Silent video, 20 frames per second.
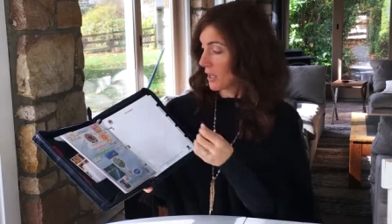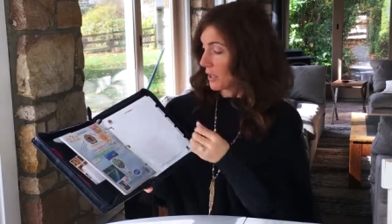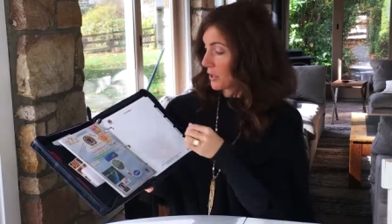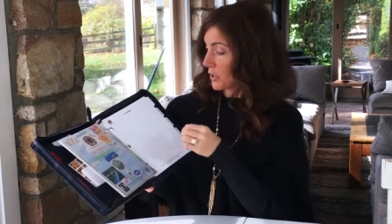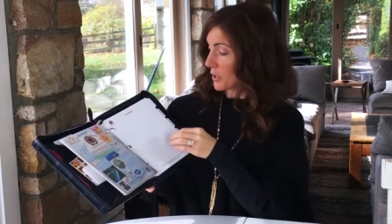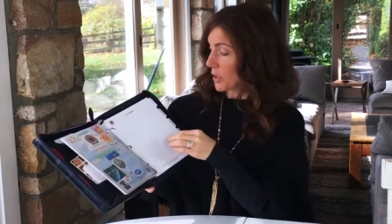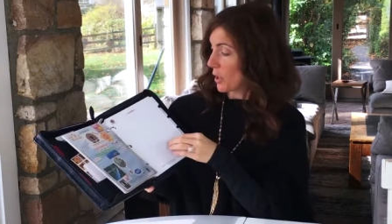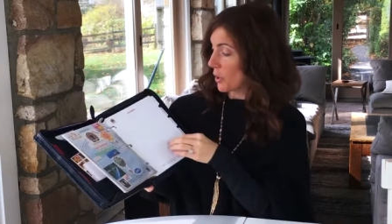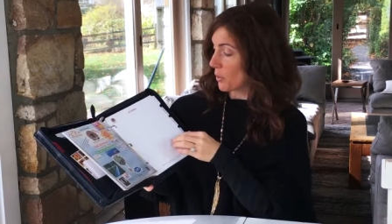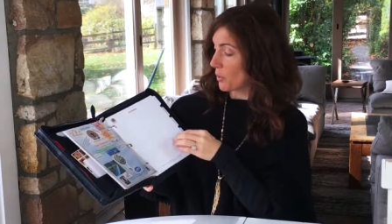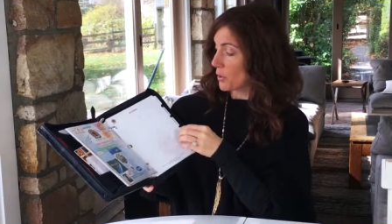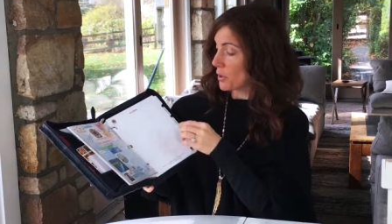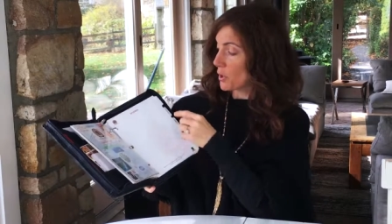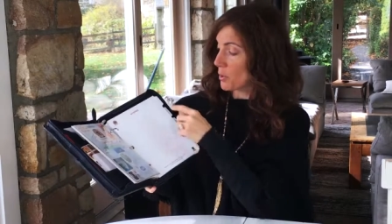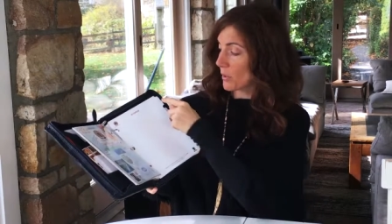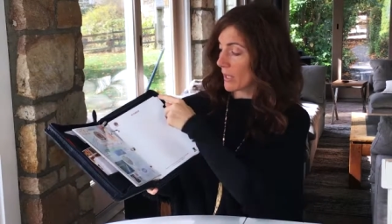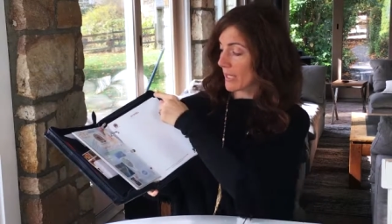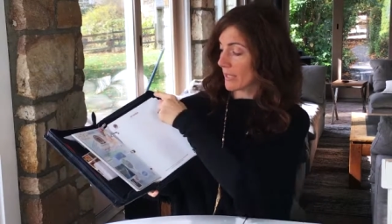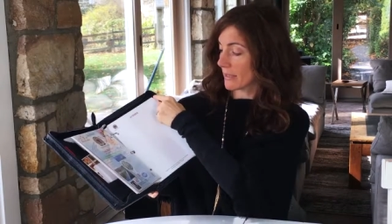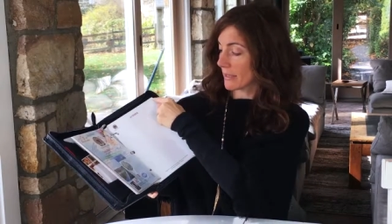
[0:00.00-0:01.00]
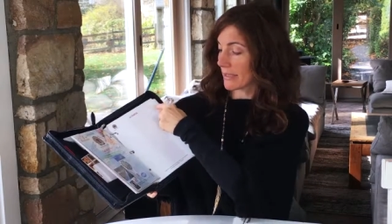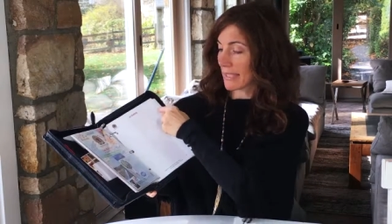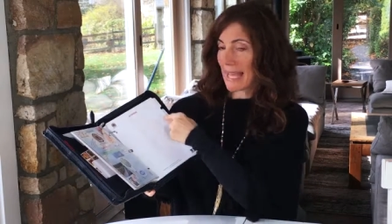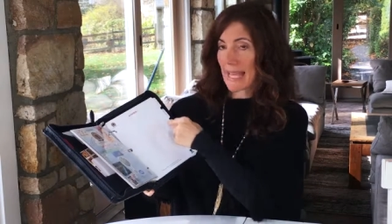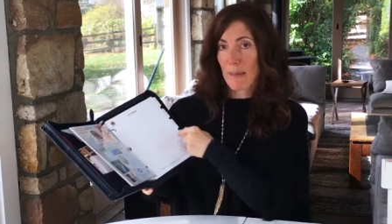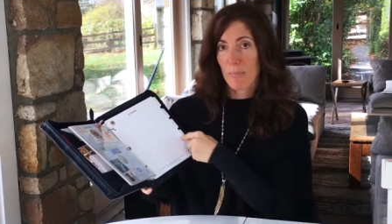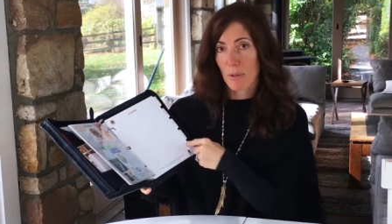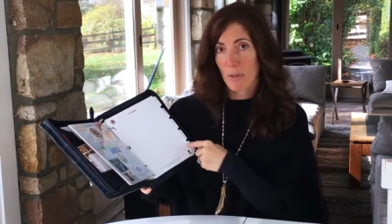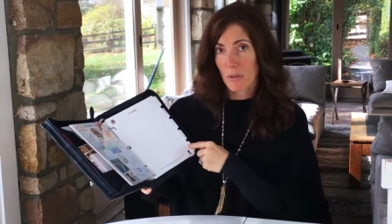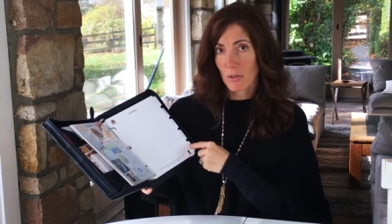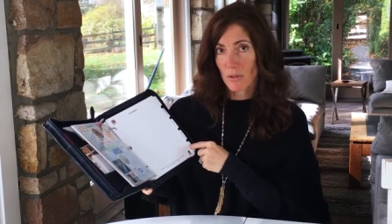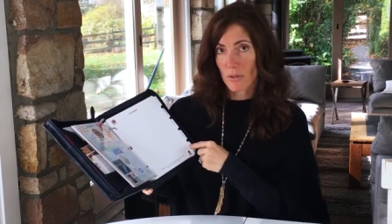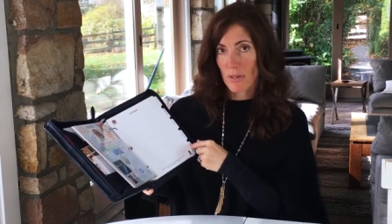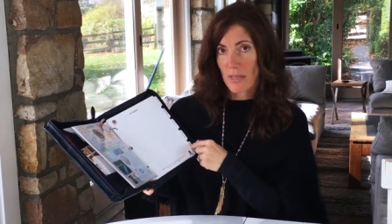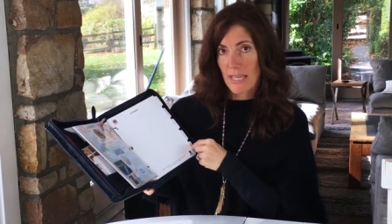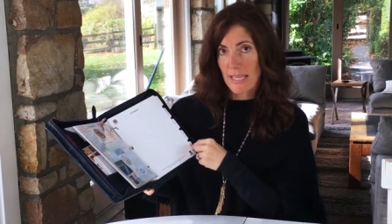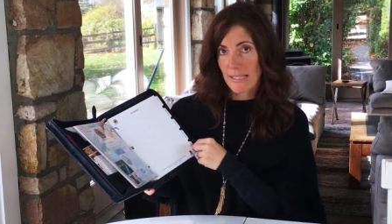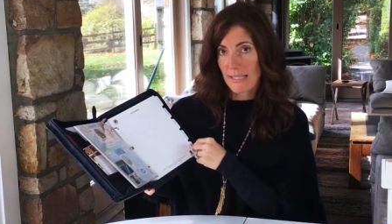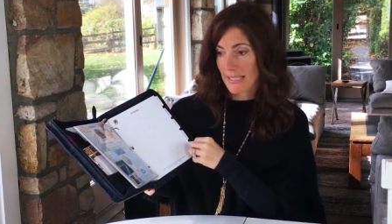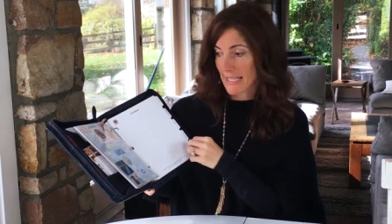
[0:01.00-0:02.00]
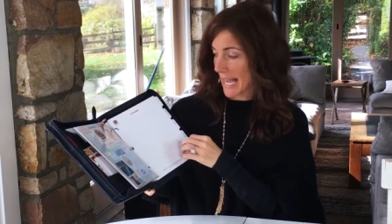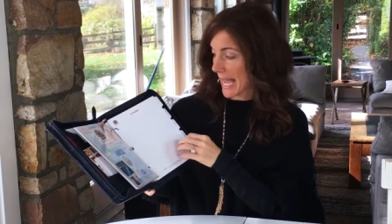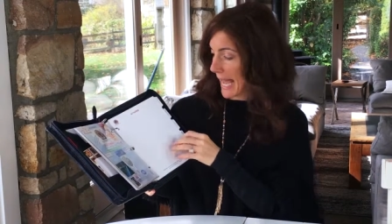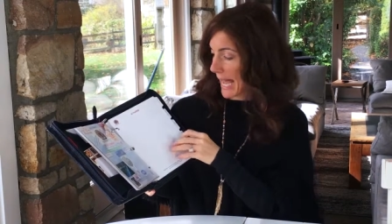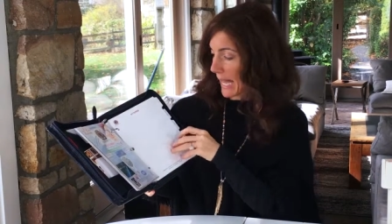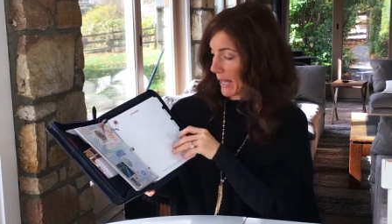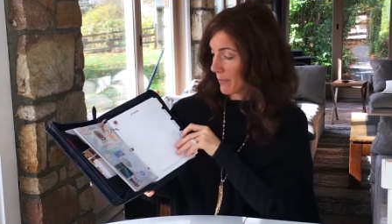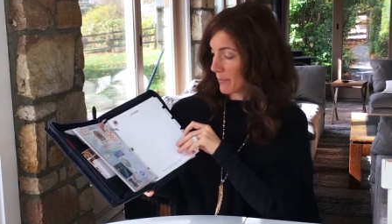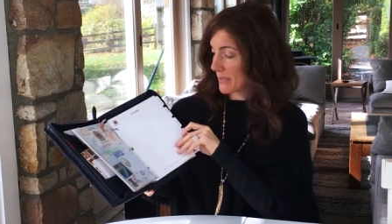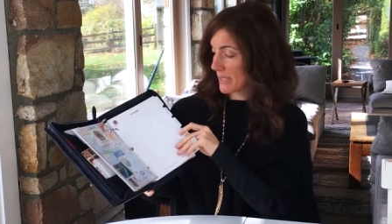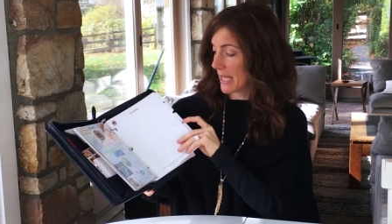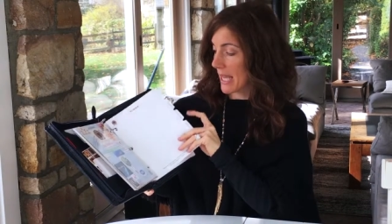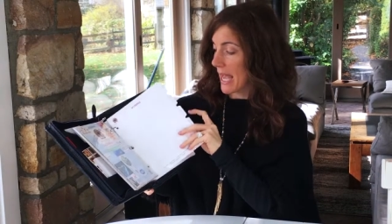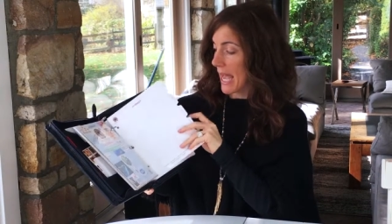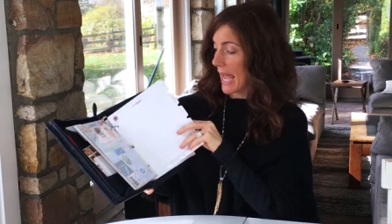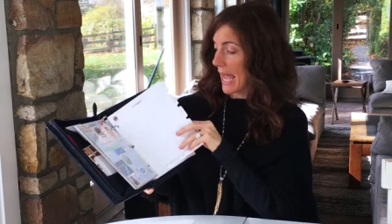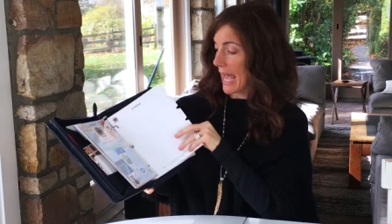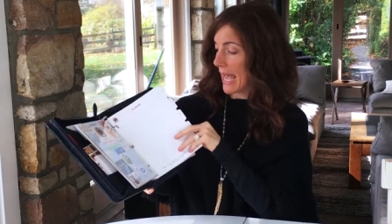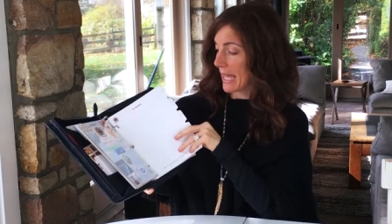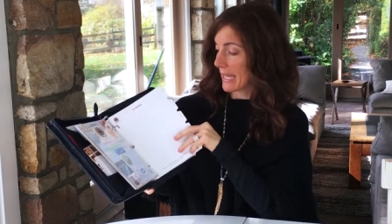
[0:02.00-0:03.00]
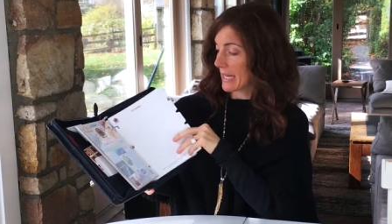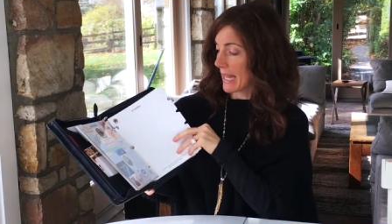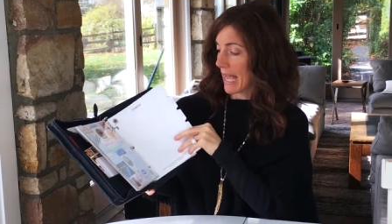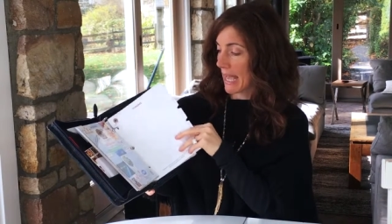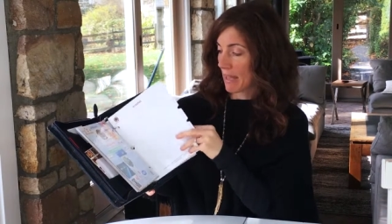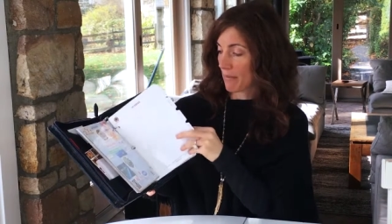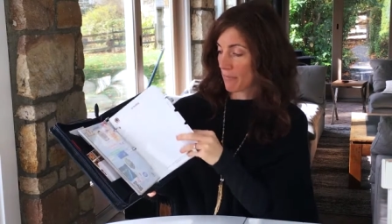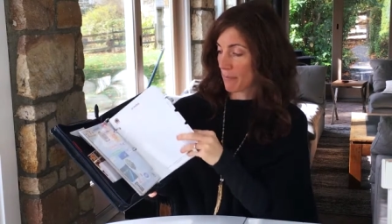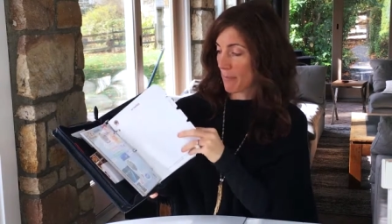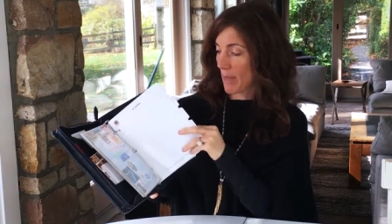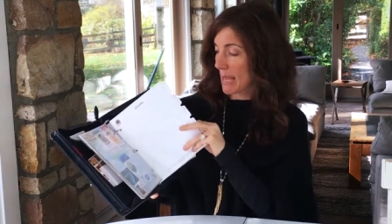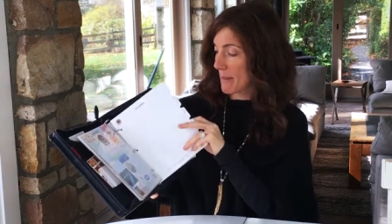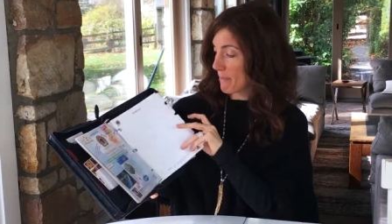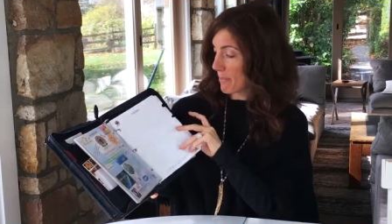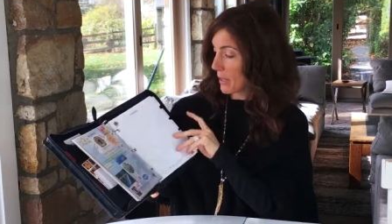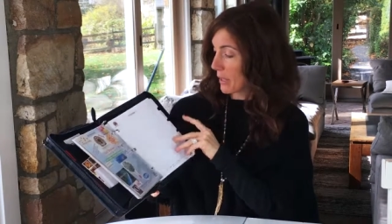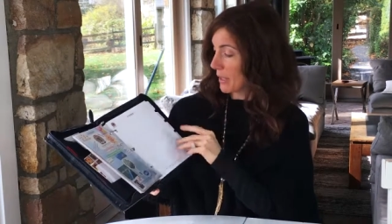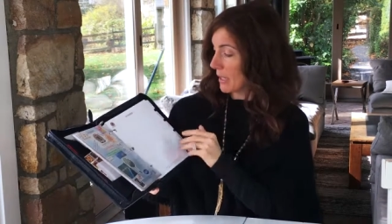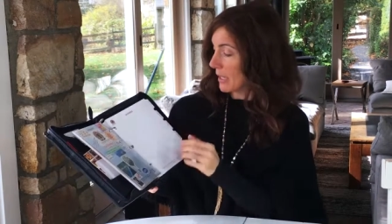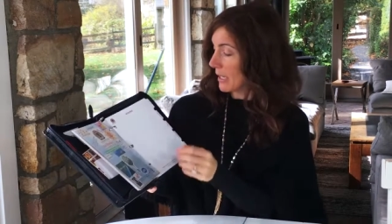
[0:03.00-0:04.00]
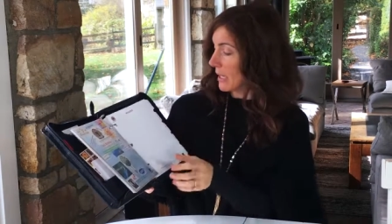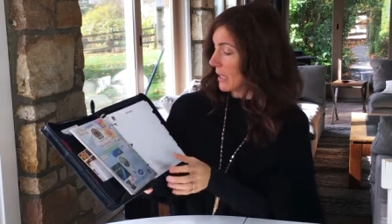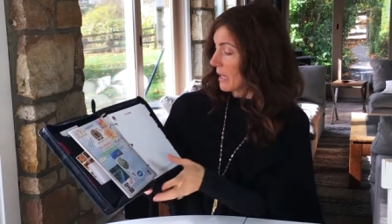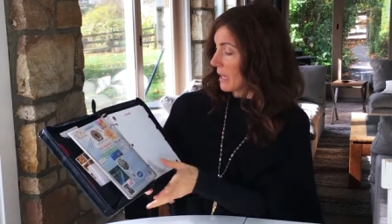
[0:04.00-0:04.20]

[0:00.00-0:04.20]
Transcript: So you can label these tabs and have paper.